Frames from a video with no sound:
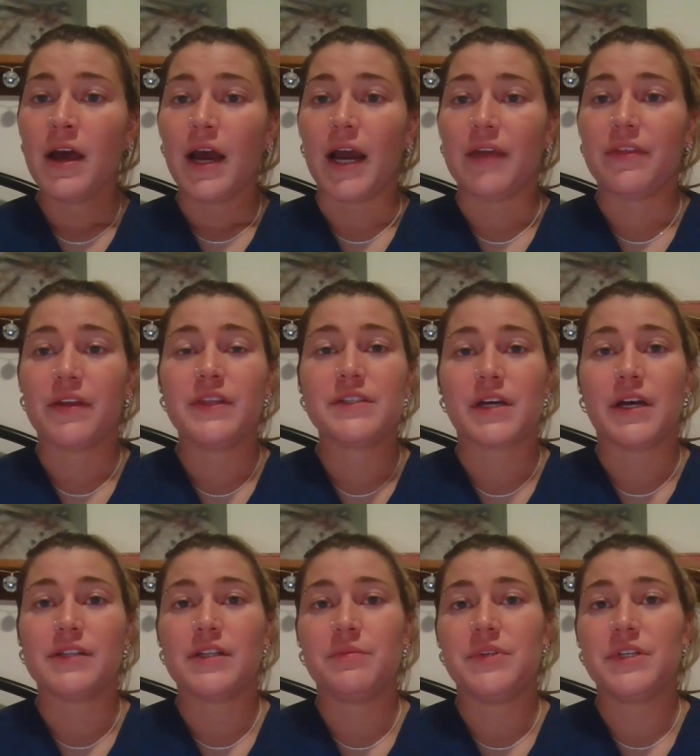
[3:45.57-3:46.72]
I think this
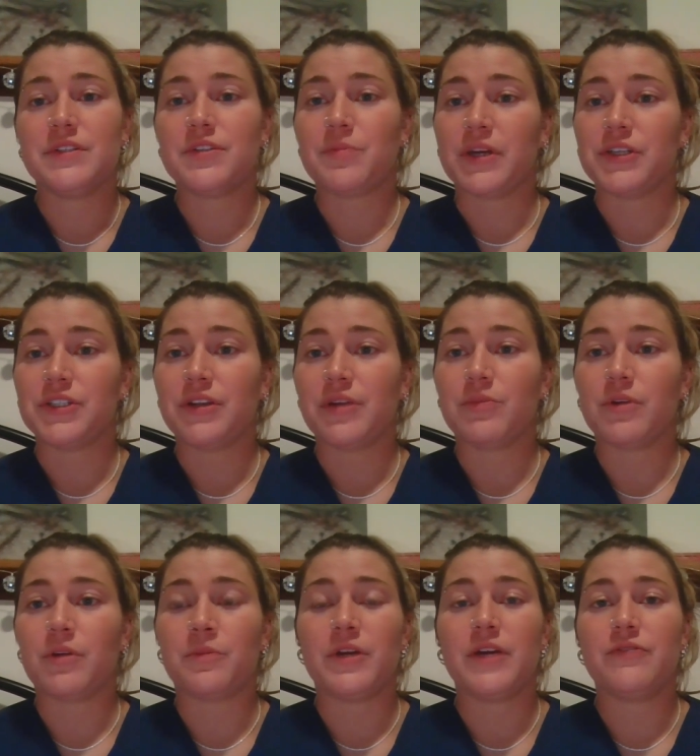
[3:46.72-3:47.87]
concept is especially
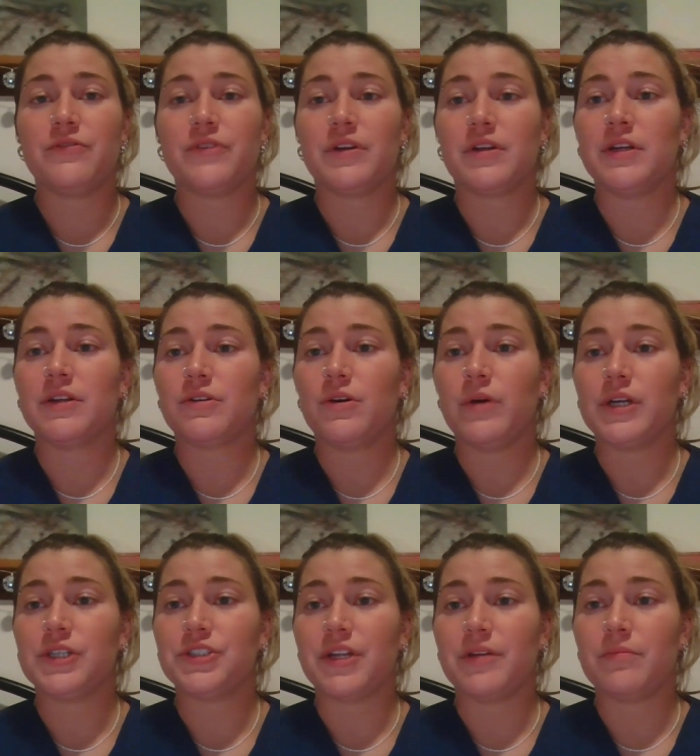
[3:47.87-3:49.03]
appropriate for the clinical
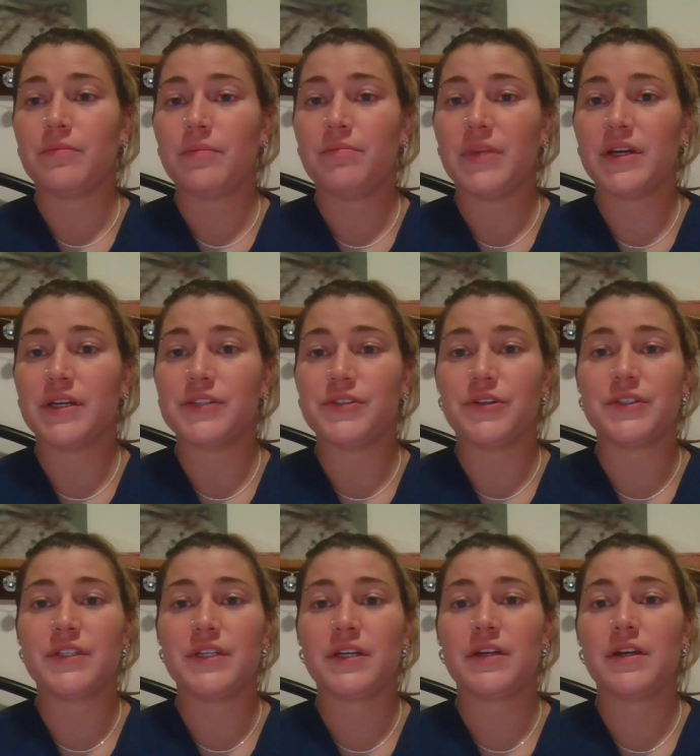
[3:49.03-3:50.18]
question because
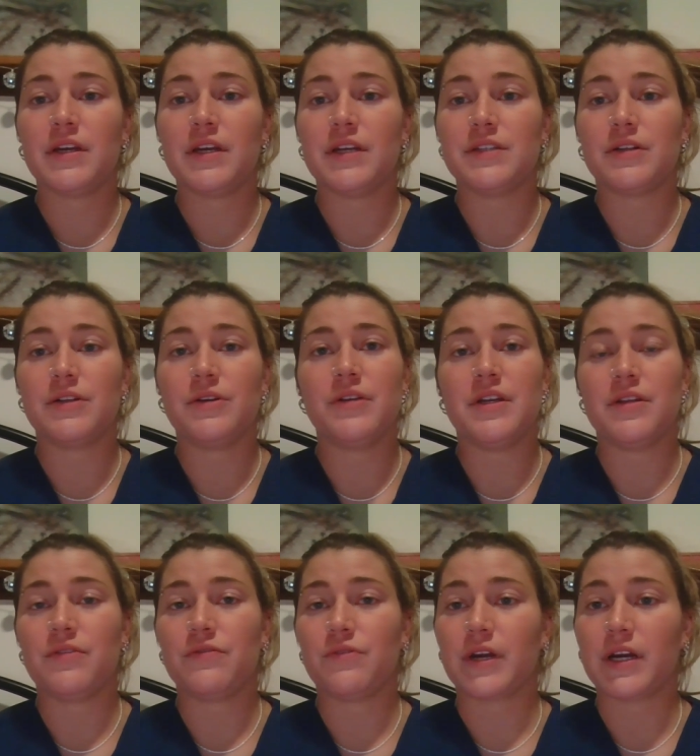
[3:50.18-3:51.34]
nursing is included in
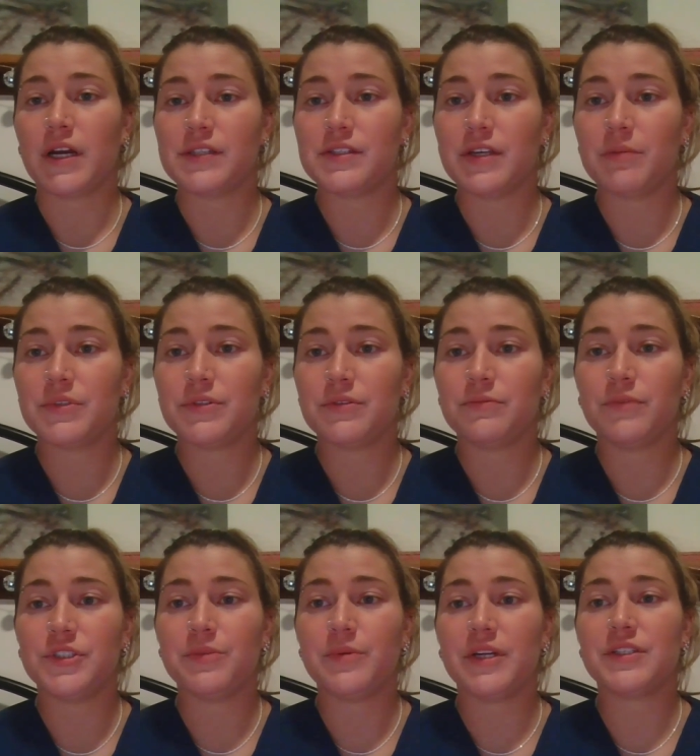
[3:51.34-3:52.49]
the four concepts,
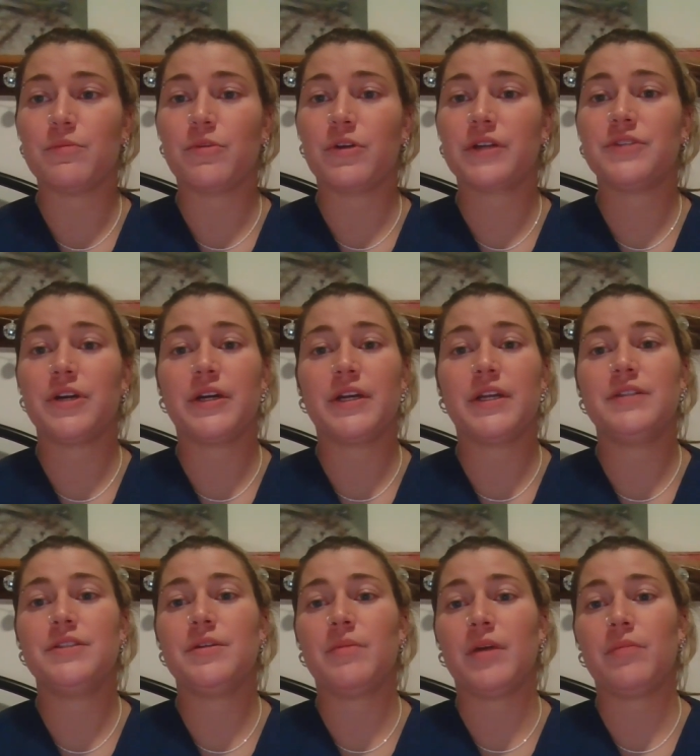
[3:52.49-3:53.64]
which makes it more
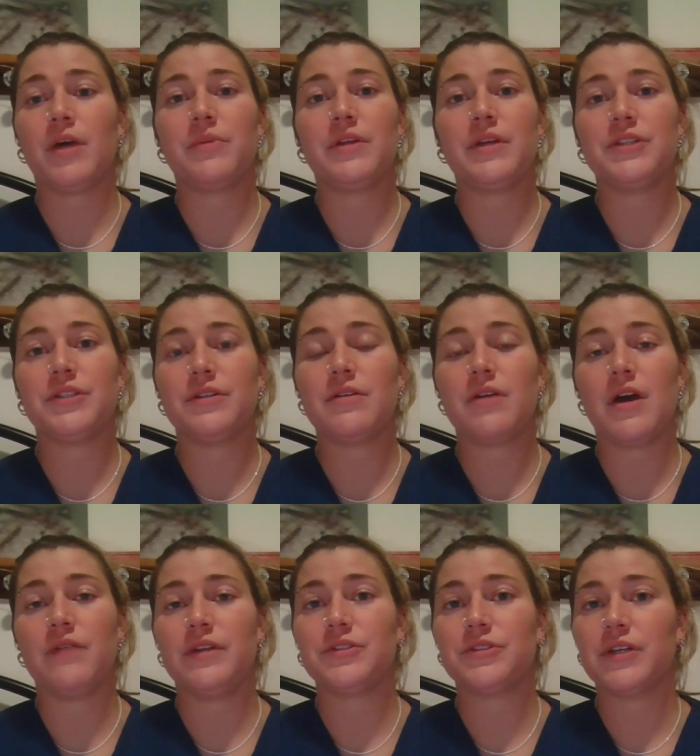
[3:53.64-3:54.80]
targeted to my population
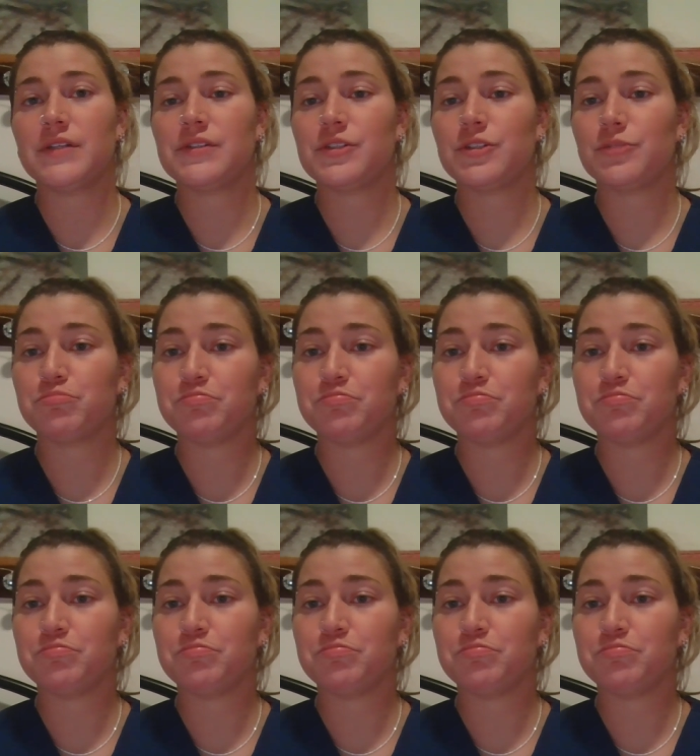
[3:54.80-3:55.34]
of interest.